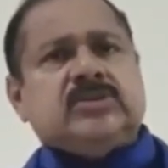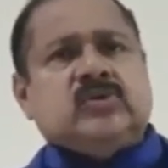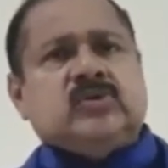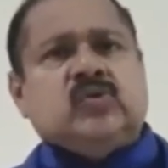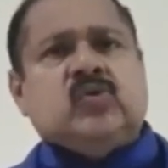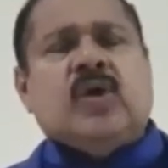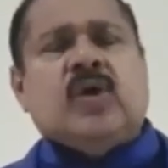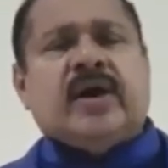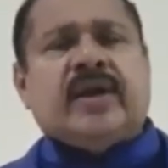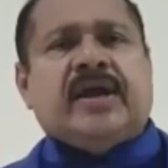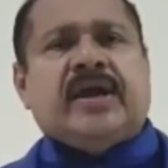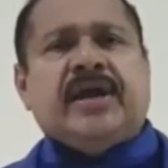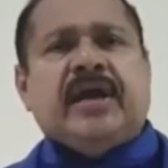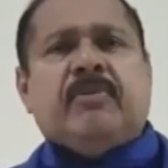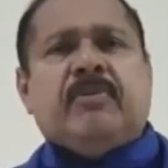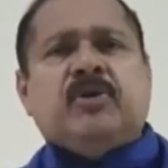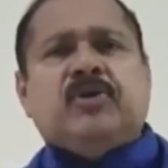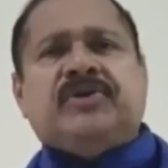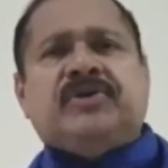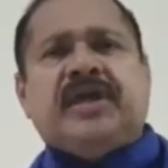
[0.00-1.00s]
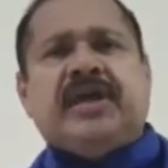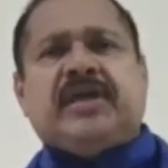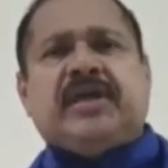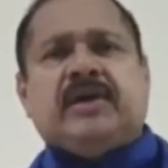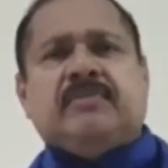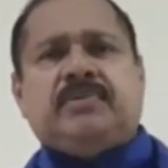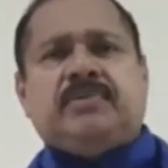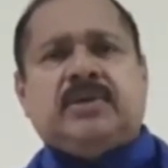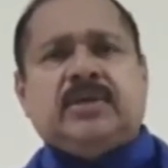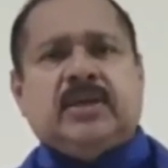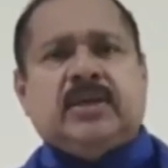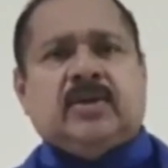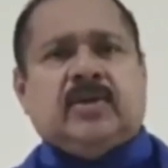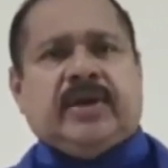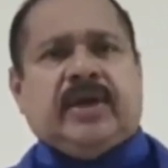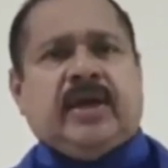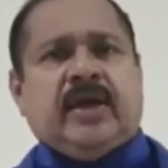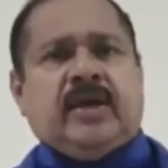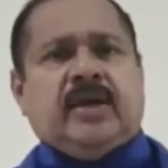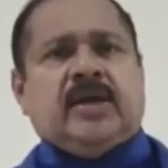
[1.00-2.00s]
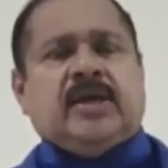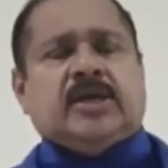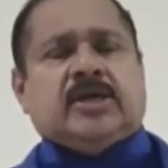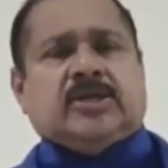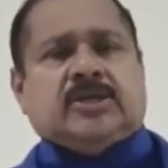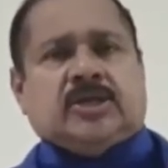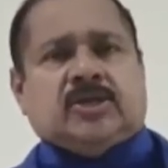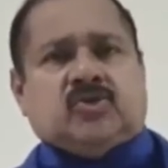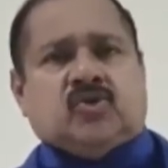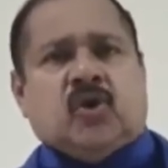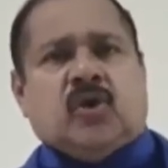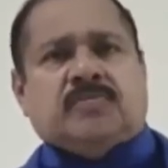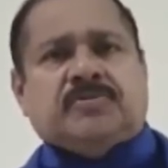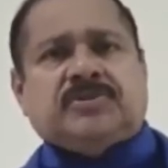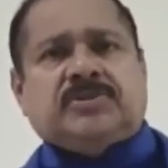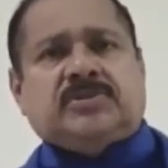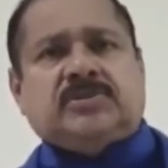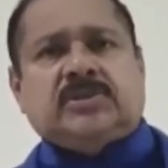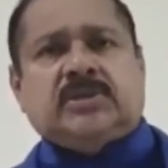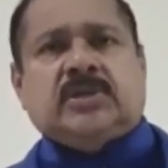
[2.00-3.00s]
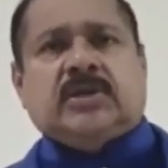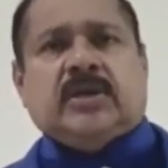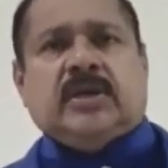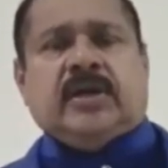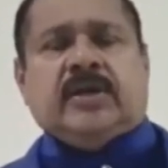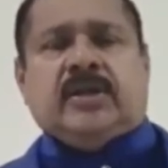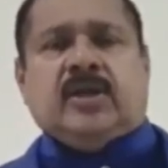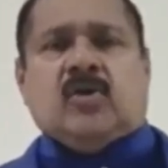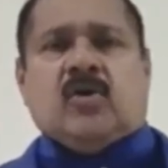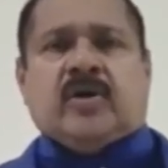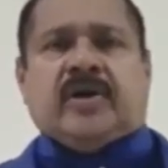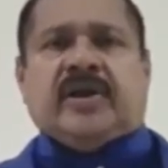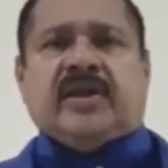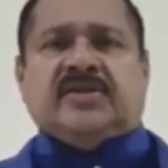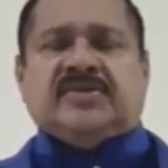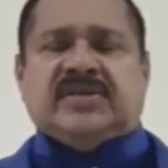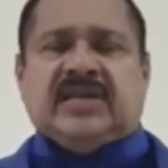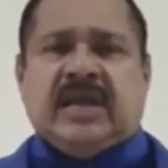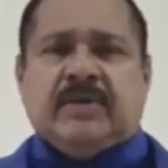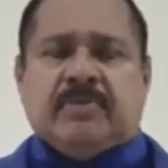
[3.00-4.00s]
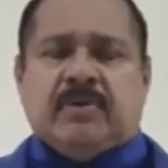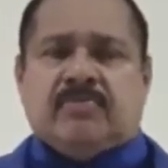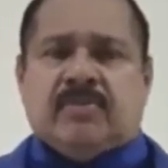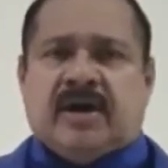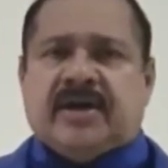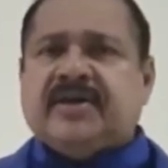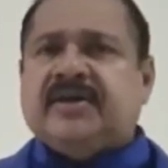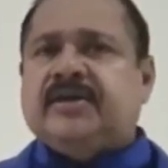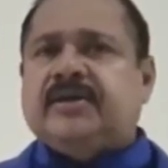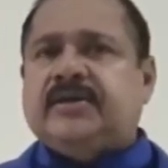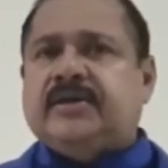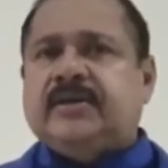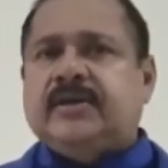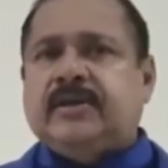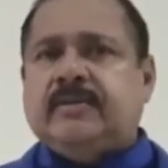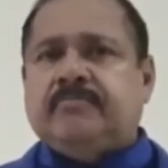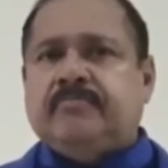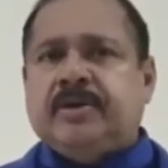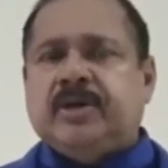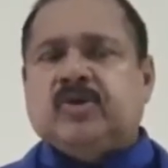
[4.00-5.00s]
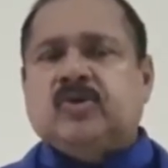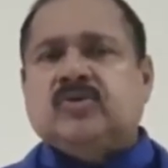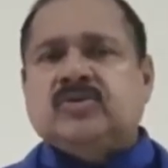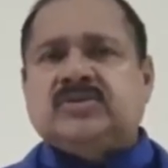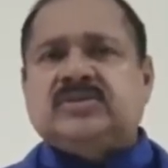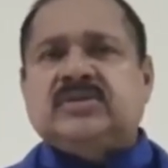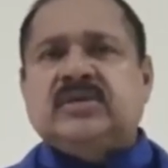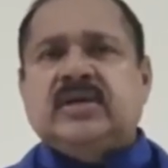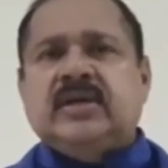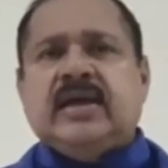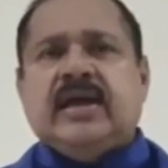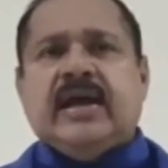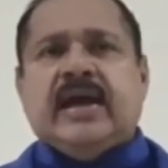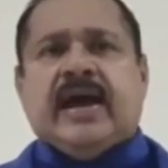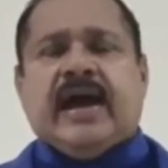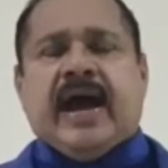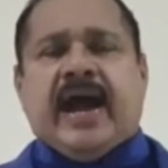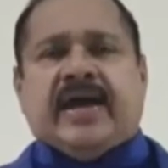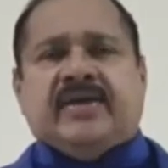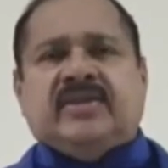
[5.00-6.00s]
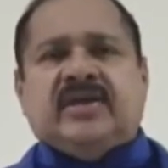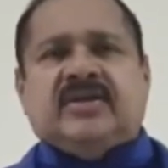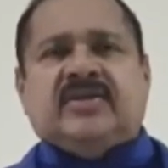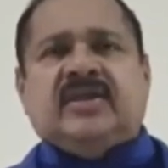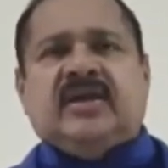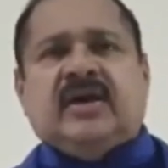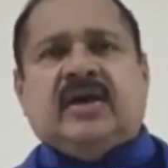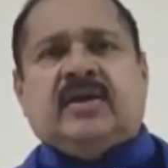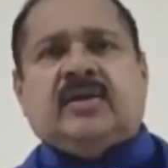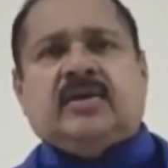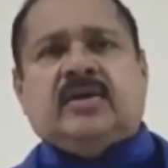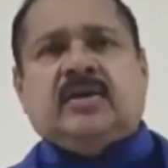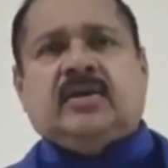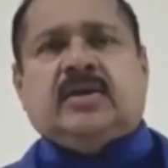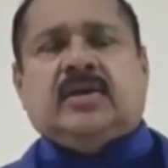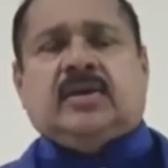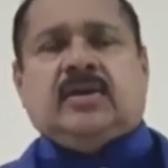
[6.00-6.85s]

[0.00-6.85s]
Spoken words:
who are unable to take up the jobs in the organized labor market because either they are